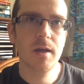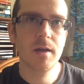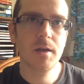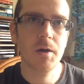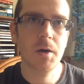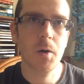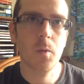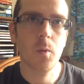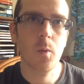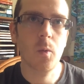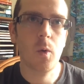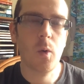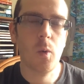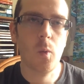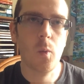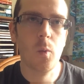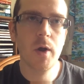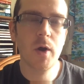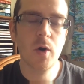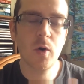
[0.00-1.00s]
you know,
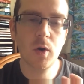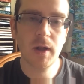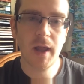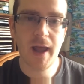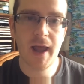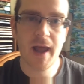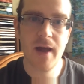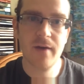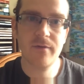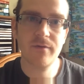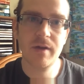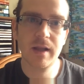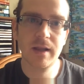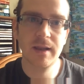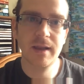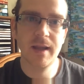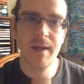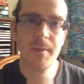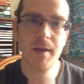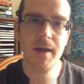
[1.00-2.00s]
we all have a
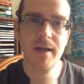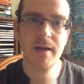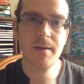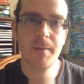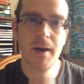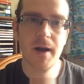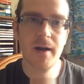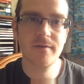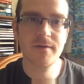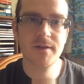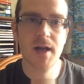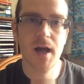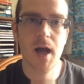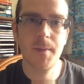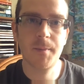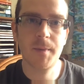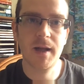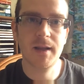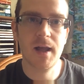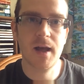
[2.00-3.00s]
limited amount of
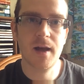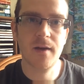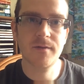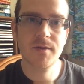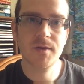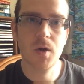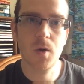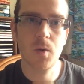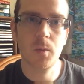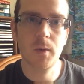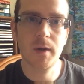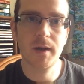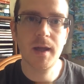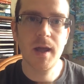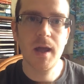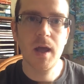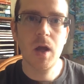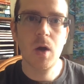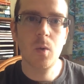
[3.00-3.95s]
time in our lives, don't we?